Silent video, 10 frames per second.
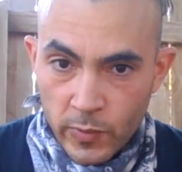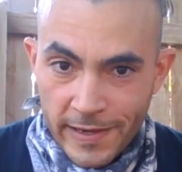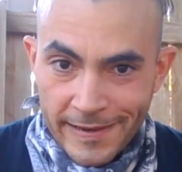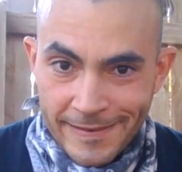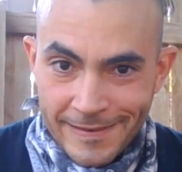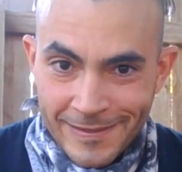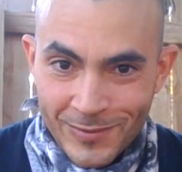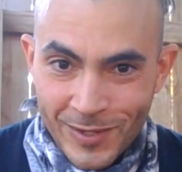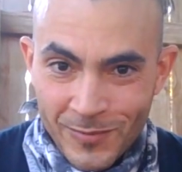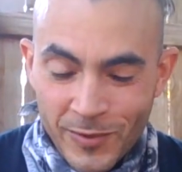way is
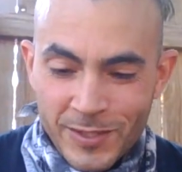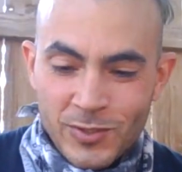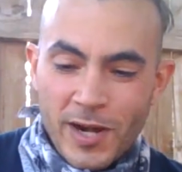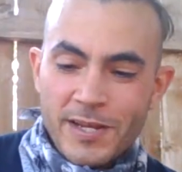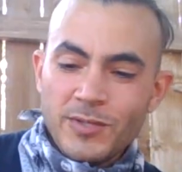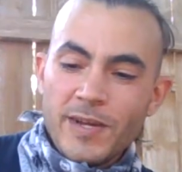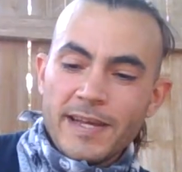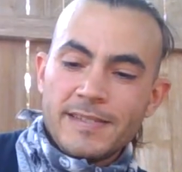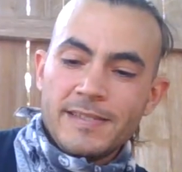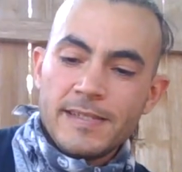what I'm going to try and do
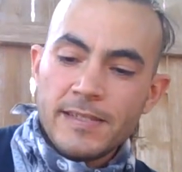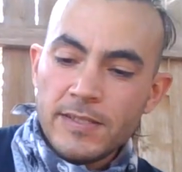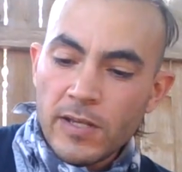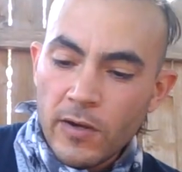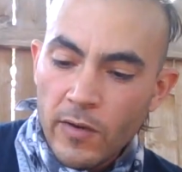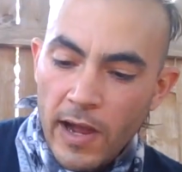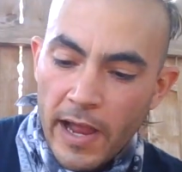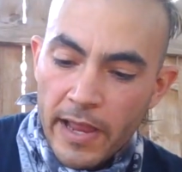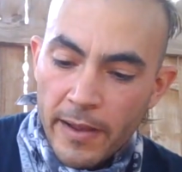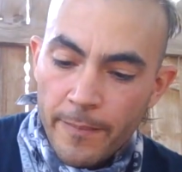next. So I
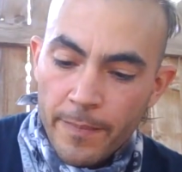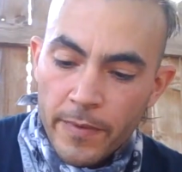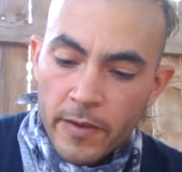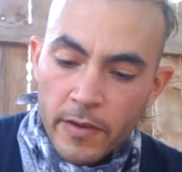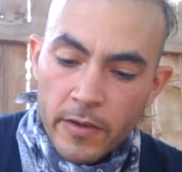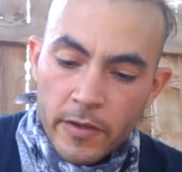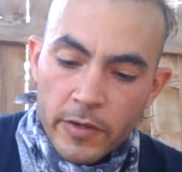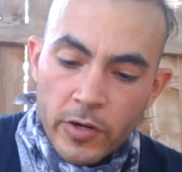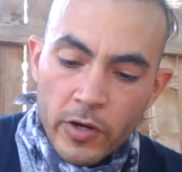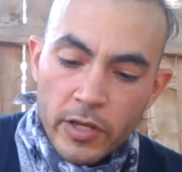am
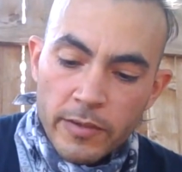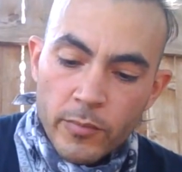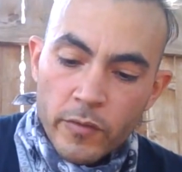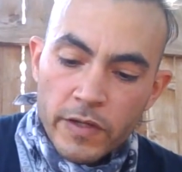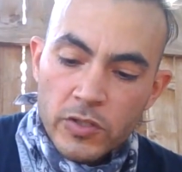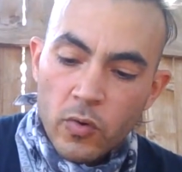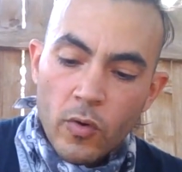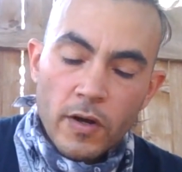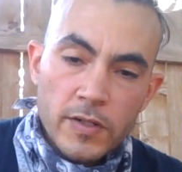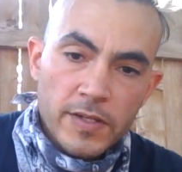currently moving
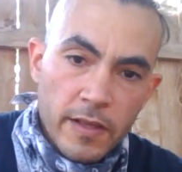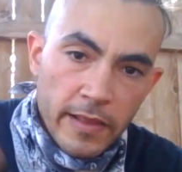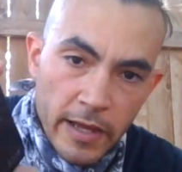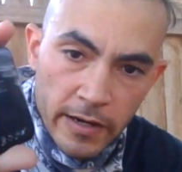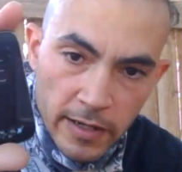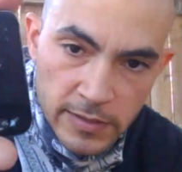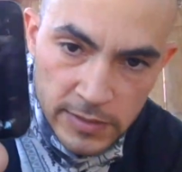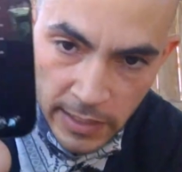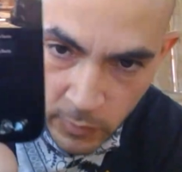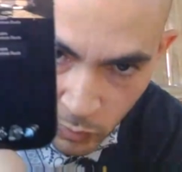towards that unstable